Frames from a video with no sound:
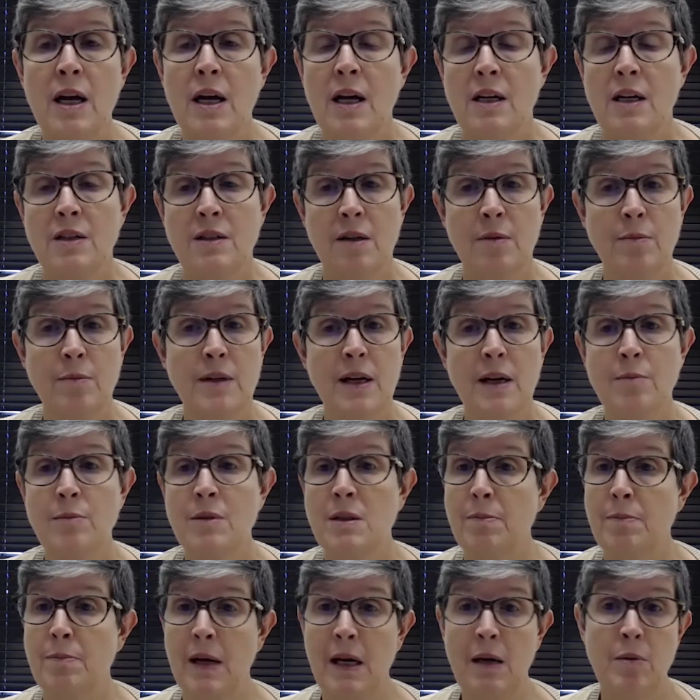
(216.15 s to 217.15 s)
Sometimes the
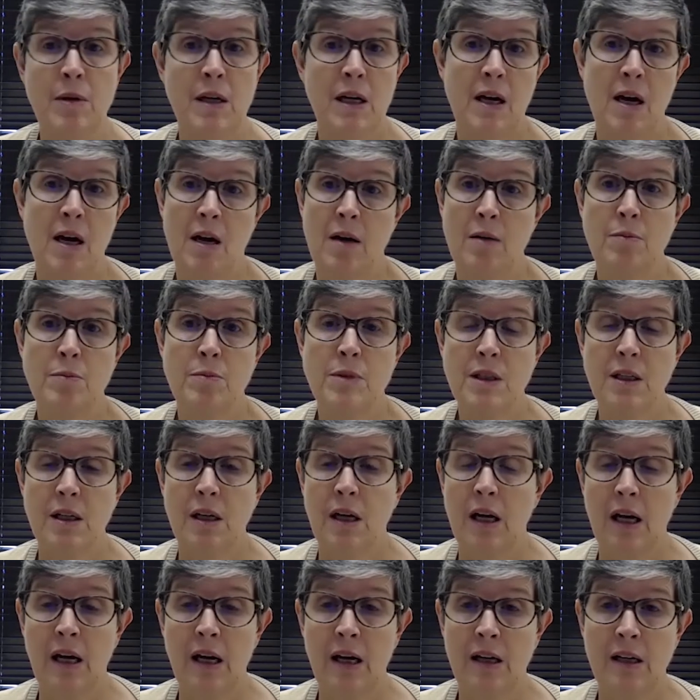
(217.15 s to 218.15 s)
baby comes
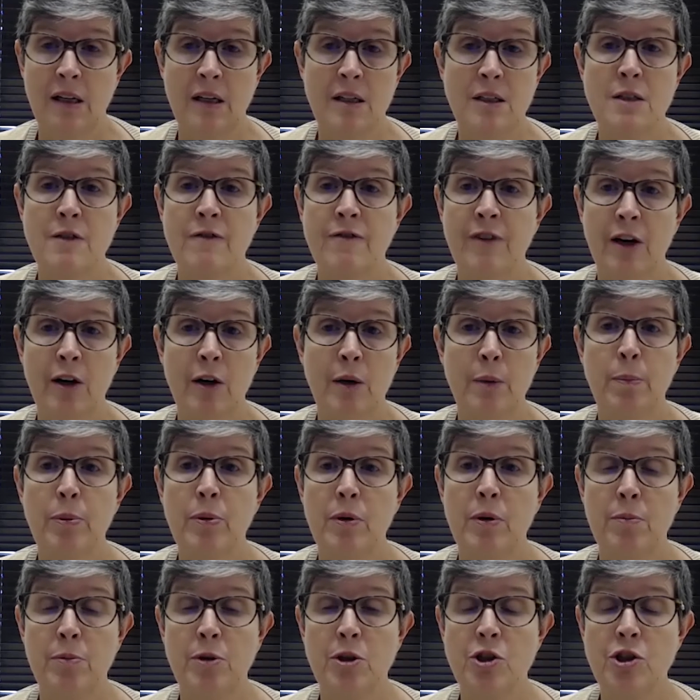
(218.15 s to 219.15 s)
and it's very
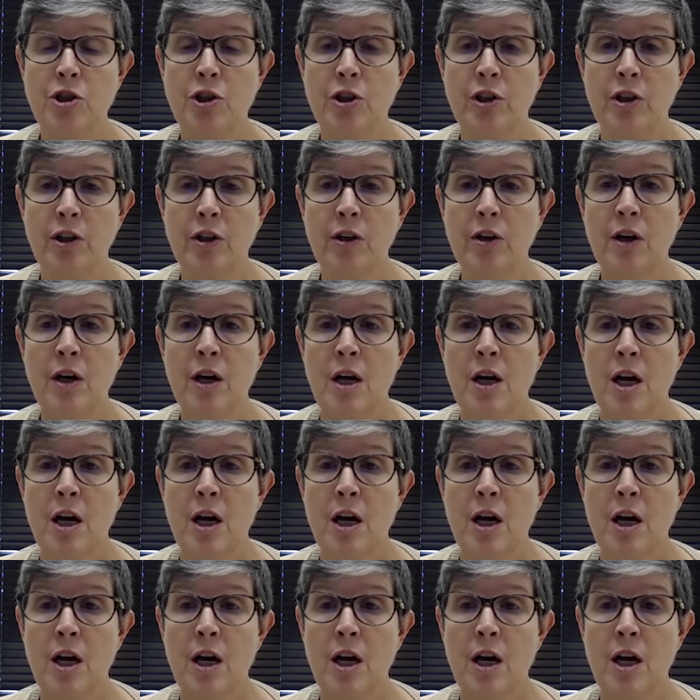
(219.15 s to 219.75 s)
premature.